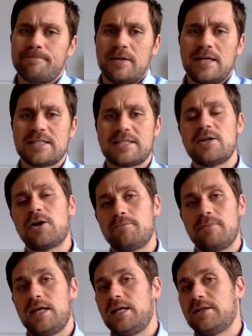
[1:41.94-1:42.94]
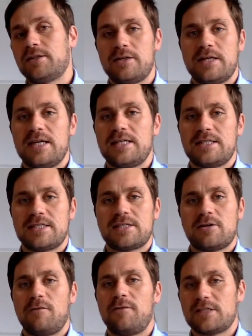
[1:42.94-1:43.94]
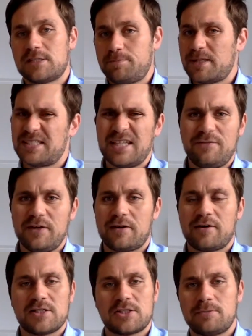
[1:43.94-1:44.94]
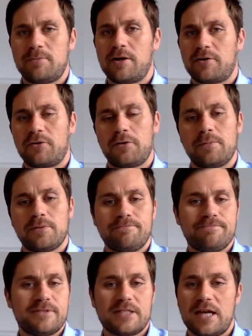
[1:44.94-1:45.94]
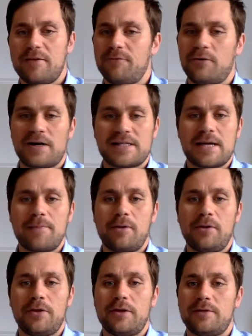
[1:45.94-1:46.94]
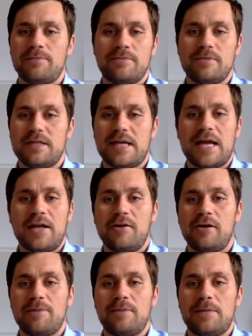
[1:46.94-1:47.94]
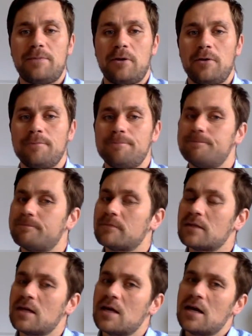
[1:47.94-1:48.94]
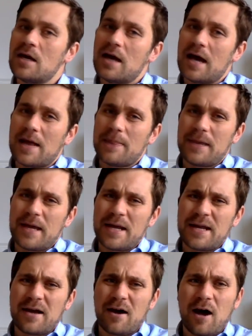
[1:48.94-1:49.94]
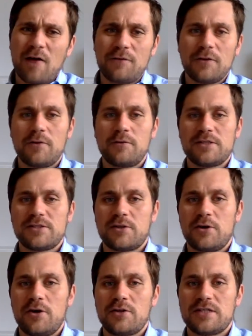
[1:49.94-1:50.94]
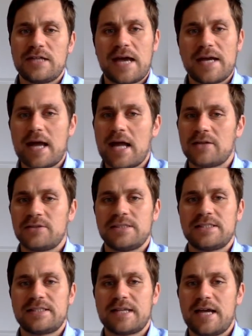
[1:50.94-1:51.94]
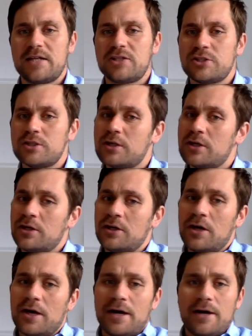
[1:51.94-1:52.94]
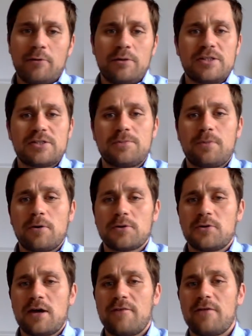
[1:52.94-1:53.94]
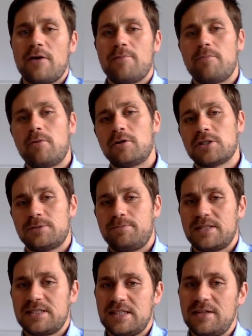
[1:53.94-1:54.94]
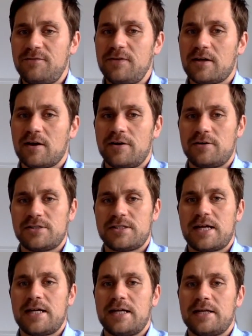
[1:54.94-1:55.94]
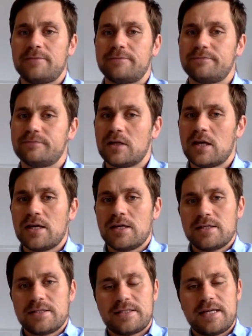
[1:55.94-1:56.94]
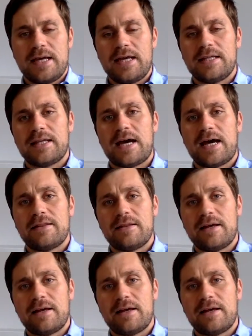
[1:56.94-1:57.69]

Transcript: is not meeting the needs of a specific customer group, say for example the elderly people. And then after the research and analysis stage, we're supposed to have a more specific understanding, saying that